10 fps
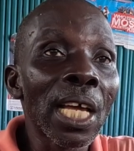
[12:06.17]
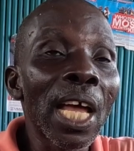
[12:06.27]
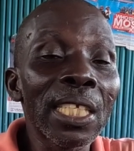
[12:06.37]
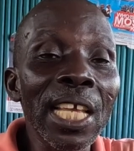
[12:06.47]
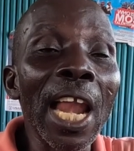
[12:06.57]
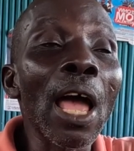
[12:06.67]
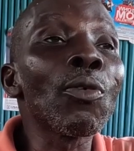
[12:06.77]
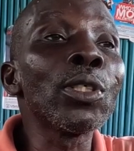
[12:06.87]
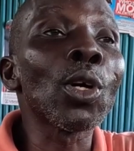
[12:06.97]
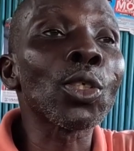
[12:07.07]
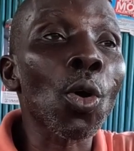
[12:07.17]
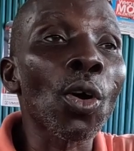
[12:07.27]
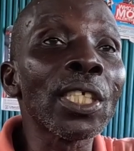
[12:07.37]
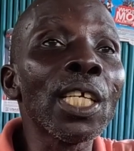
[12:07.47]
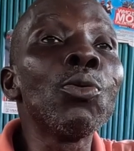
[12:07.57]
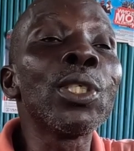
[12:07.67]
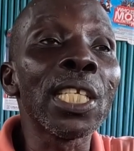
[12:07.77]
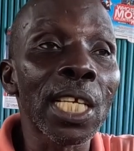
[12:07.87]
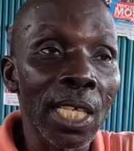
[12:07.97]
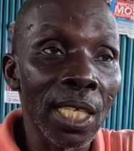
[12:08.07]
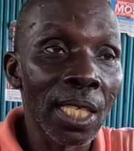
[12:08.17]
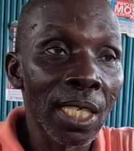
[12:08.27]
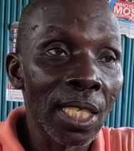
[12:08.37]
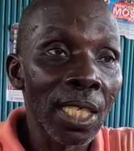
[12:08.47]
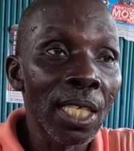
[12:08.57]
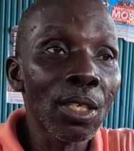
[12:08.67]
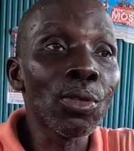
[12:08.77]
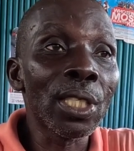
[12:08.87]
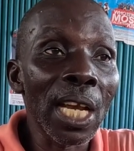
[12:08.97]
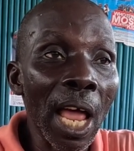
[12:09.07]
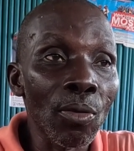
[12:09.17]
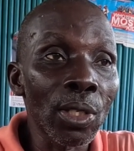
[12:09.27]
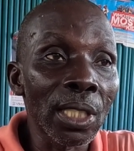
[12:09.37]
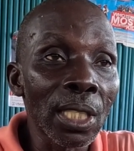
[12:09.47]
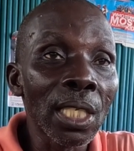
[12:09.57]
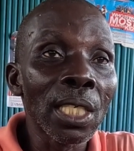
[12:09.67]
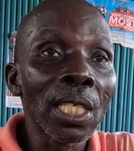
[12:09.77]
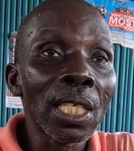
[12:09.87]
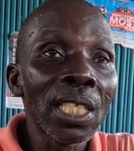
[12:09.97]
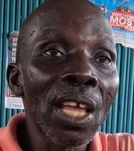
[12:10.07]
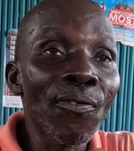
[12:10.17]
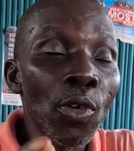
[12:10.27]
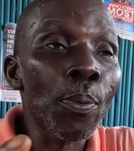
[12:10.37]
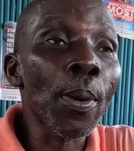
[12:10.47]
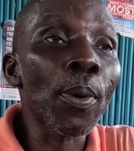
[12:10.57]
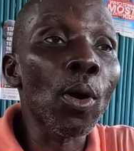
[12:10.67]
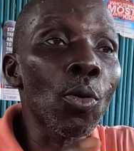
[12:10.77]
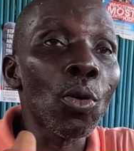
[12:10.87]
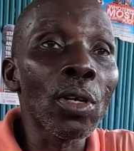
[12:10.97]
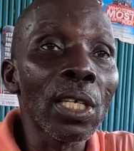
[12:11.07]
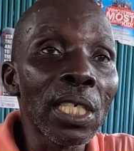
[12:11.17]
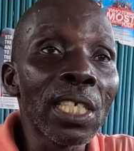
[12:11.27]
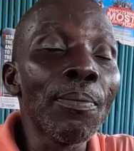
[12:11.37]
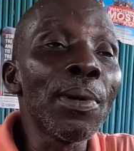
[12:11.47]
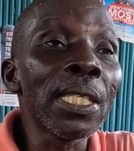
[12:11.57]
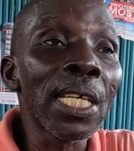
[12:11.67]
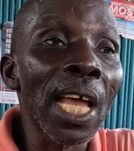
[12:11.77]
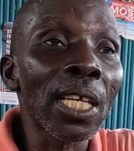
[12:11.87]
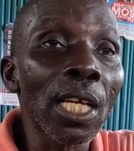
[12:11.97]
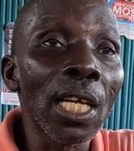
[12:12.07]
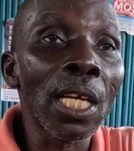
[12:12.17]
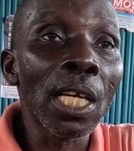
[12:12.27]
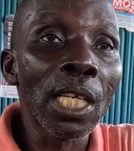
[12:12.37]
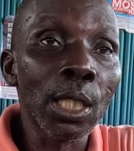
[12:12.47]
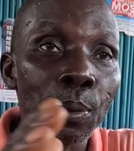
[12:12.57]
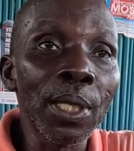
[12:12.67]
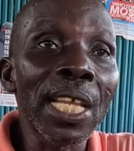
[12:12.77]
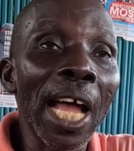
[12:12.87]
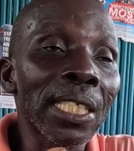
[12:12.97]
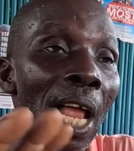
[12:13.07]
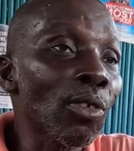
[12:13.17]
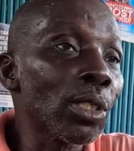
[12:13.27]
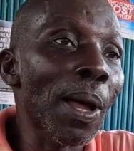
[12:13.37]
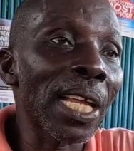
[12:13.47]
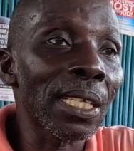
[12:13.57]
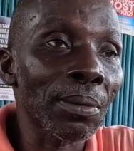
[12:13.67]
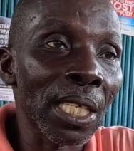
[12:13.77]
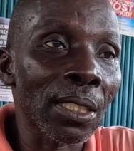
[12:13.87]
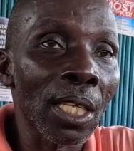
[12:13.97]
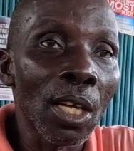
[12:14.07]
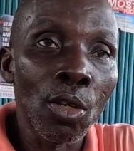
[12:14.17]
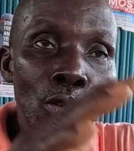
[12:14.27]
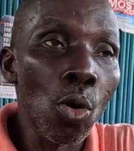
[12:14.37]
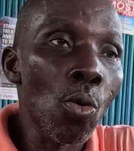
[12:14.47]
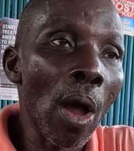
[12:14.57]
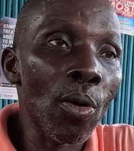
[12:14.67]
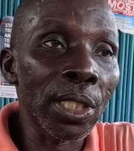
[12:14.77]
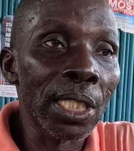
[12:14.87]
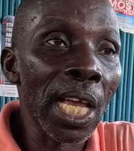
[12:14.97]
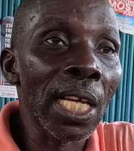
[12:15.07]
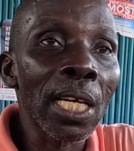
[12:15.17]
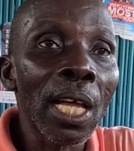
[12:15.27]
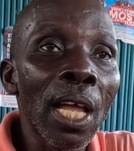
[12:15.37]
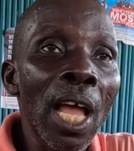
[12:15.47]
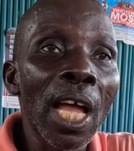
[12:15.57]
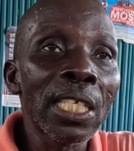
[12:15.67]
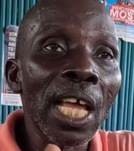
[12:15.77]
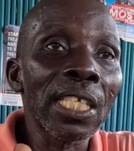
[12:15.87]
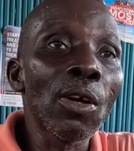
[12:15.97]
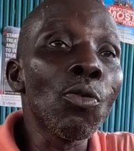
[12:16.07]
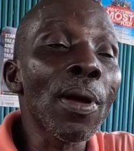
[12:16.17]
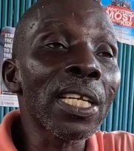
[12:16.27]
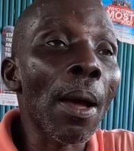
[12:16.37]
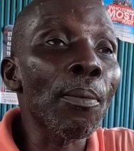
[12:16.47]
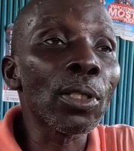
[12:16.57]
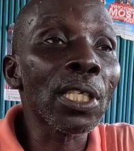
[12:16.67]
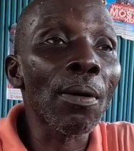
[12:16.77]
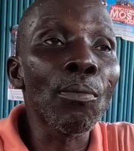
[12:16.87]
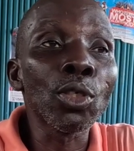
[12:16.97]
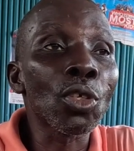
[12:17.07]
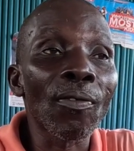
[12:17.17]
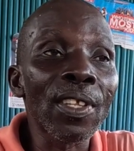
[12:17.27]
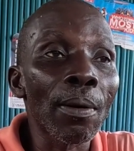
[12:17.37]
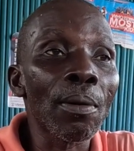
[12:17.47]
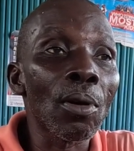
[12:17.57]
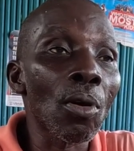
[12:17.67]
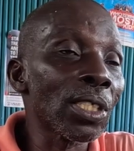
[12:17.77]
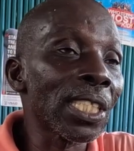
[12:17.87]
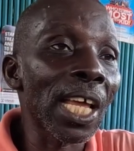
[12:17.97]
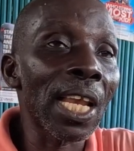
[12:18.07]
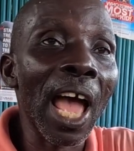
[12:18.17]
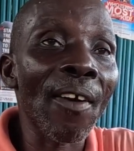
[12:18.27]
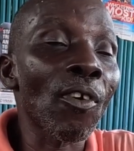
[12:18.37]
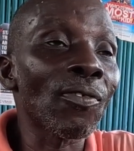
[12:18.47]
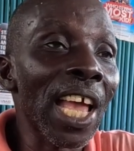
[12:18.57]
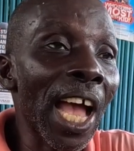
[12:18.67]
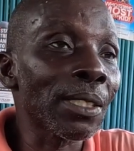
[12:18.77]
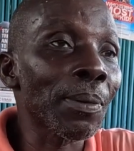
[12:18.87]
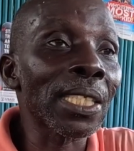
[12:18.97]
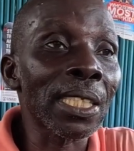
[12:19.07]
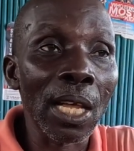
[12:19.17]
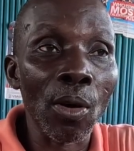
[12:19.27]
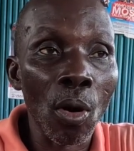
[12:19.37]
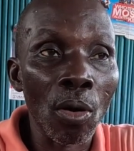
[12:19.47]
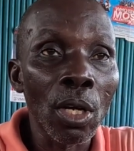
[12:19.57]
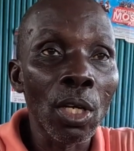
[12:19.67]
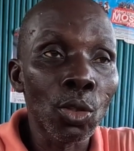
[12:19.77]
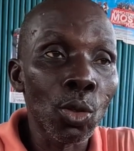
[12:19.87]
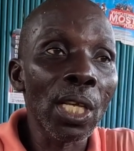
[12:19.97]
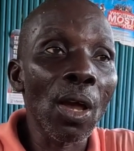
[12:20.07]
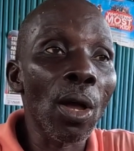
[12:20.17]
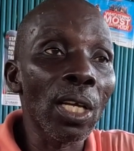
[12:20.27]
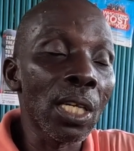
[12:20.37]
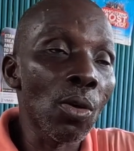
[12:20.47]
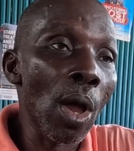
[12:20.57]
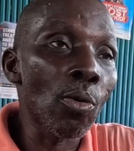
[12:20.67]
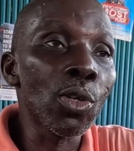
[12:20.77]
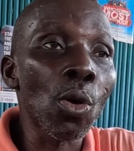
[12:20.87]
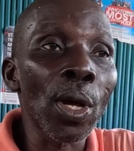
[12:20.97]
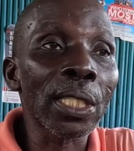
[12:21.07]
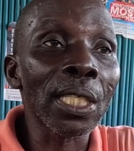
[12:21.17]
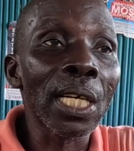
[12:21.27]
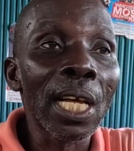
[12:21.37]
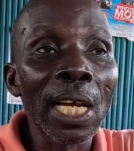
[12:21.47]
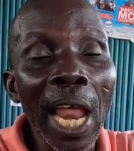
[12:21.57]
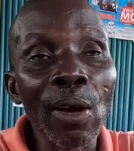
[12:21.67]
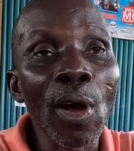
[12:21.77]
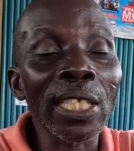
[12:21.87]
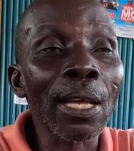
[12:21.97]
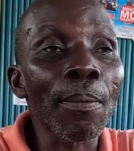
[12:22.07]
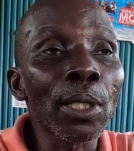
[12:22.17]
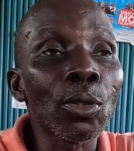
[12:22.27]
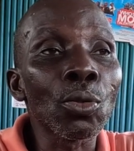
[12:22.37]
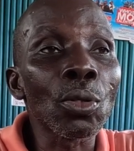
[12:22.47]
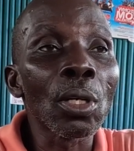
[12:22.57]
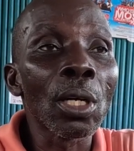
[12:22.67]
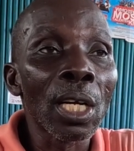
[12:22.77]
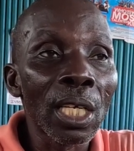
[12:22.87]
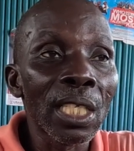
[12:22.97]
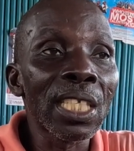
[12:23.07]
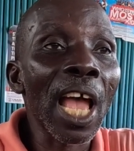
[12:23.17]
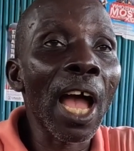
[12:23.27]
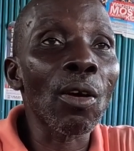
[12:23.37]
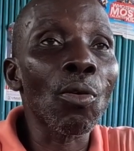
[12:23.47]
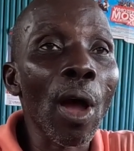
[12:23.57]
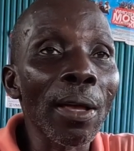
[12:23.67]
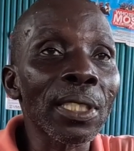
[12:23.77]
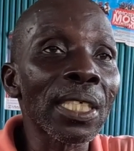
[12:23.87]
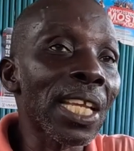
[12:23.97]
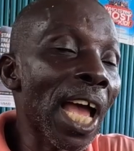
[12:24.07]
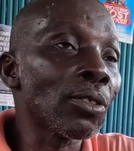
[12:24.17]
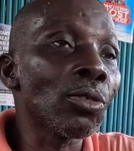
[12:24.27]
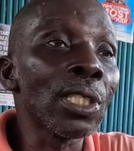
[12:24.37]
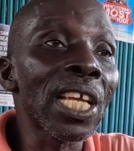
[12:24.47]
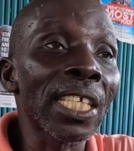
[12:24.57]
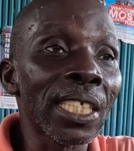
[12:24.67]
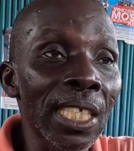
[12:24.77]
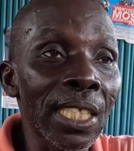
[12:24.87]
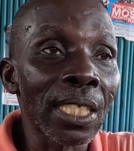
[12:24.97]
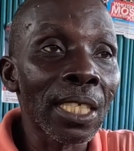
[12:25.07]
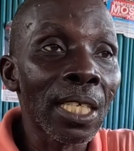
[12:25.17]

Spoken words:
And their language was called Iwitli language. The few people who remain here speak that language by themselves. No one was here. And then the women among them, most of them lost the life of their husbands in the war. So they were widowers. Likewise, the men too. Their wives died through their journey.